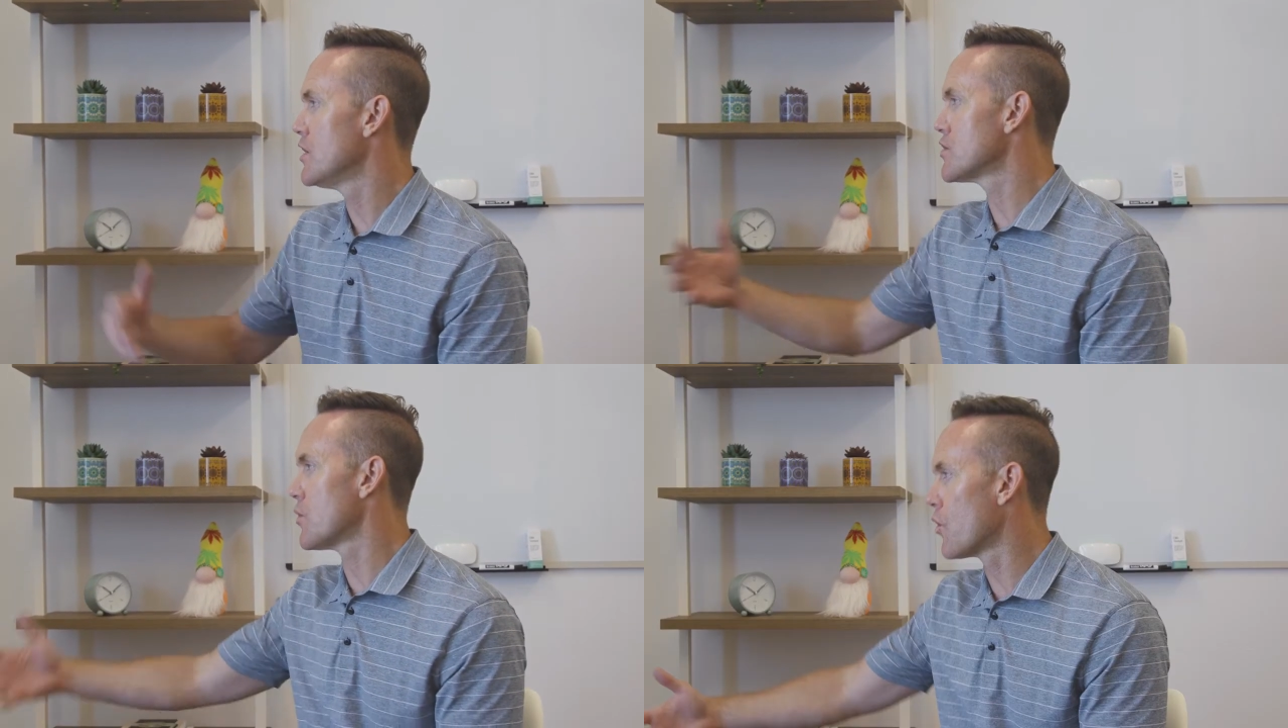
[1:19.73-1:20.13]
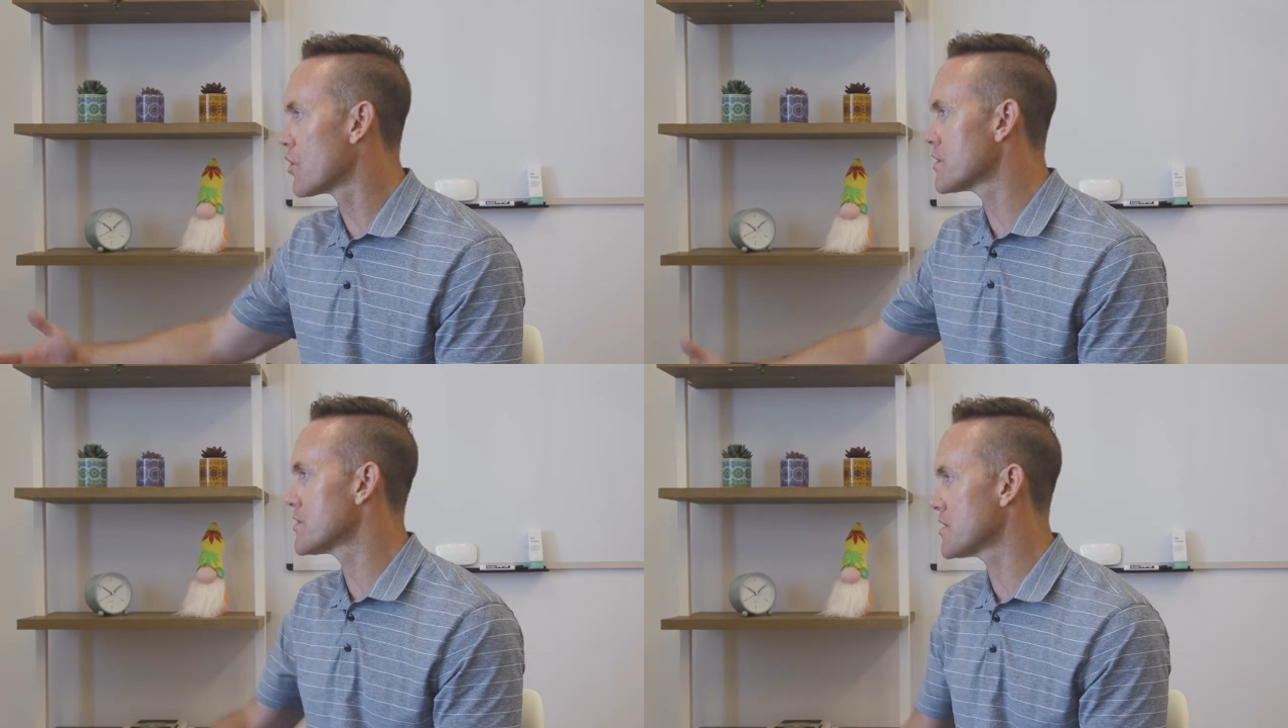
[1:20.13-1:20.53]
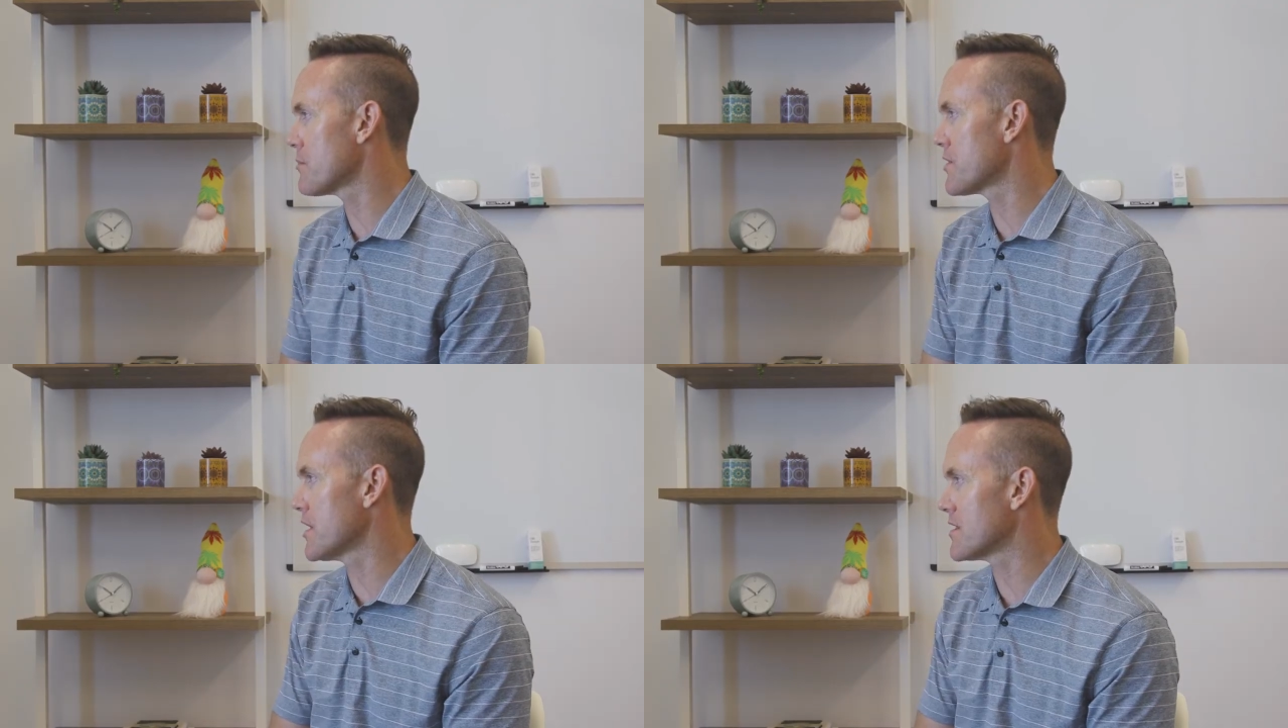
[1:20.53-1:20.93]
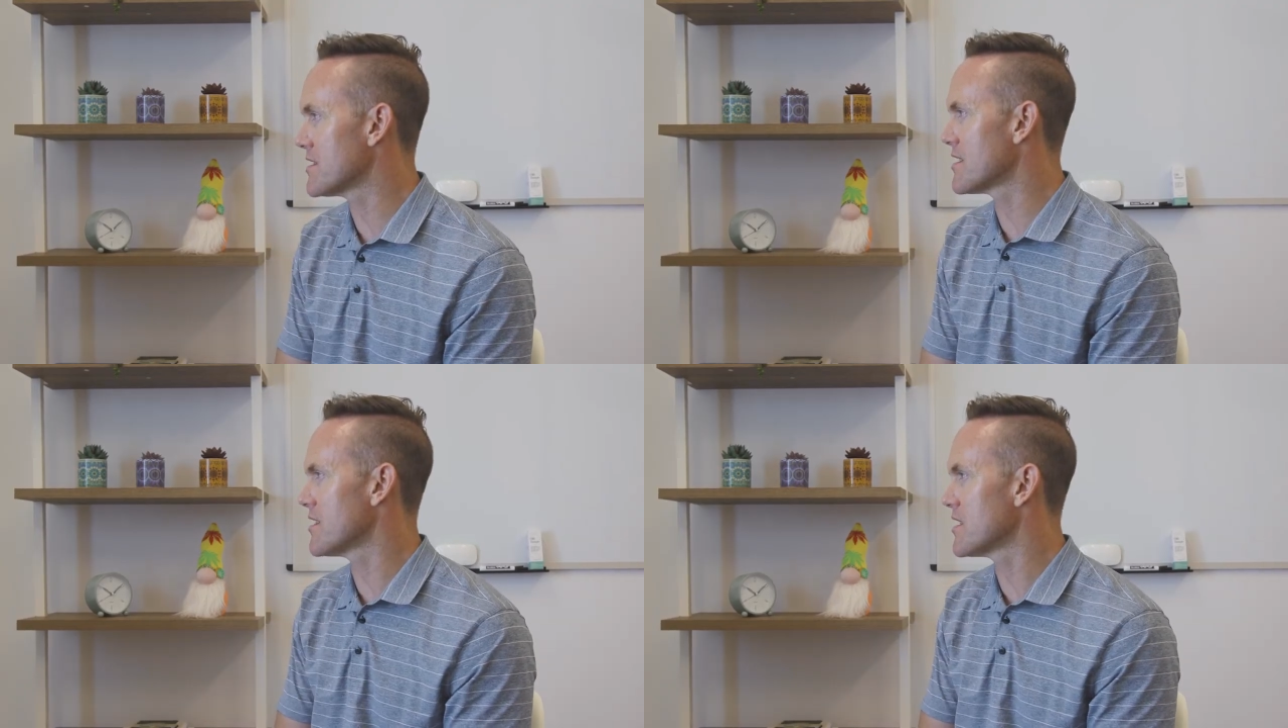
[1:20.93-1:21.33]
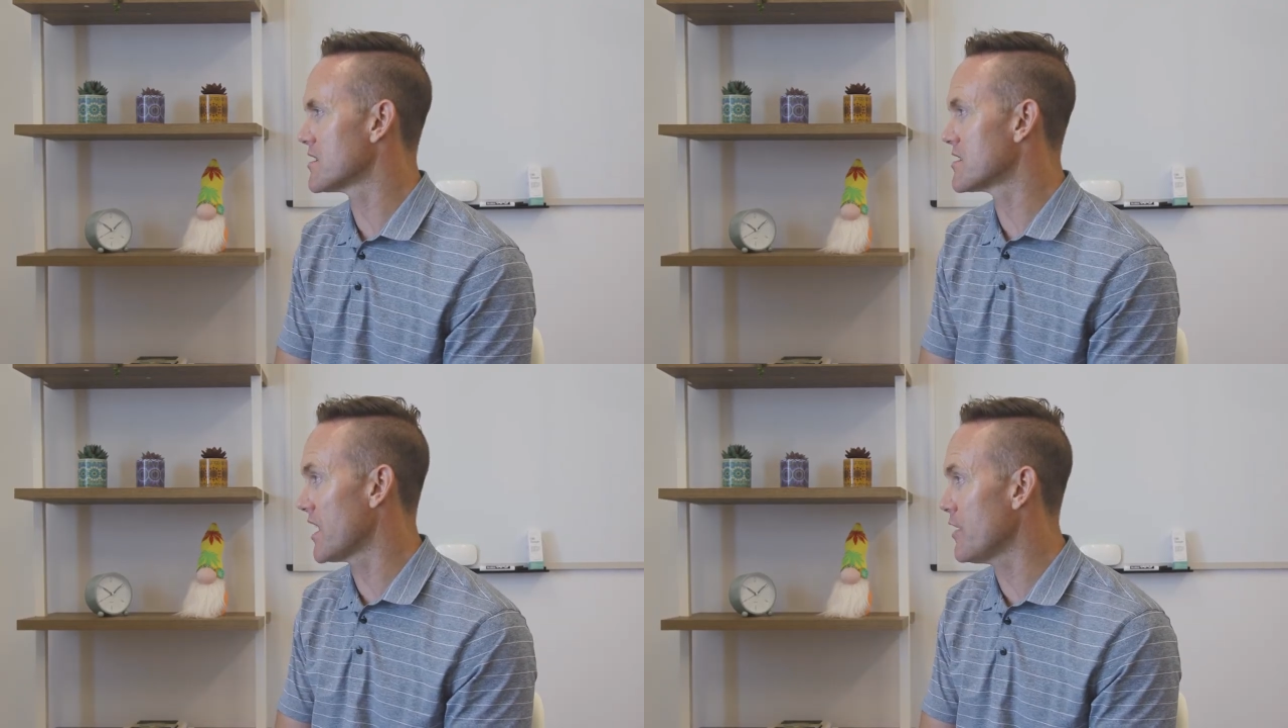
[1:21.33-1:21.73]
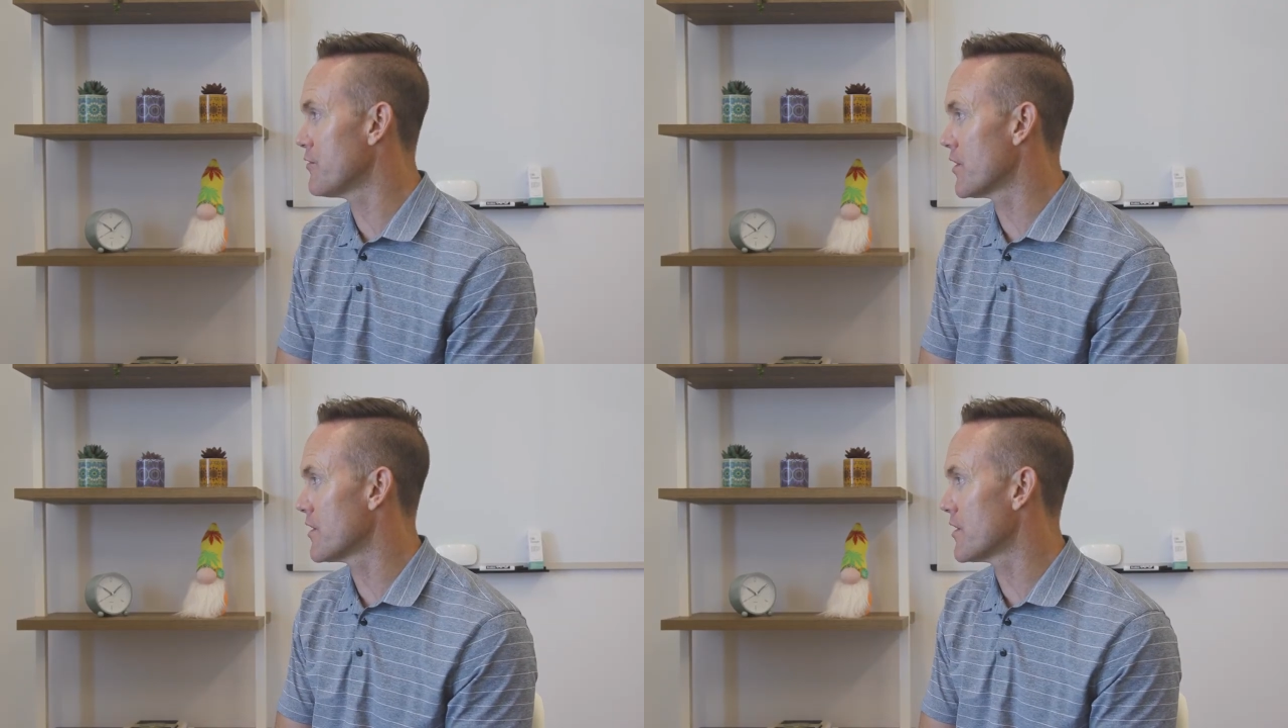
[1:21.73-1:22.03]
Towards something that's a little safer.